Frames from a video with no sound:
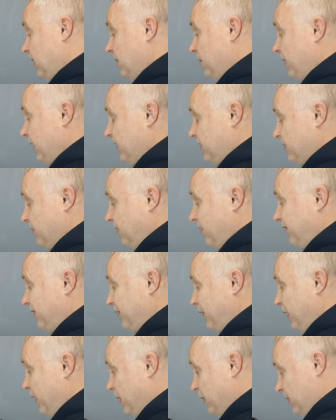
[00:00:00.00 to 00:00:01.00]
picture of
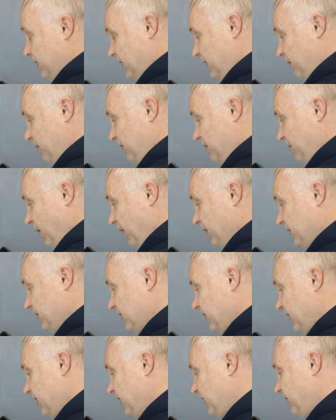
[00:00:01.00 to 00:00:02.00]
frequency
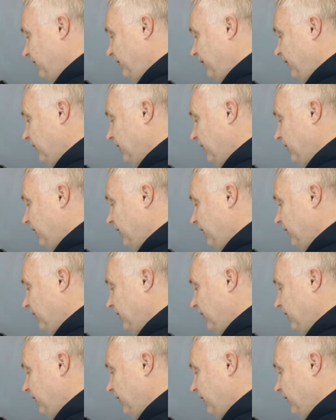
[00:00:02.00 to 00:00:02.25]
response curve,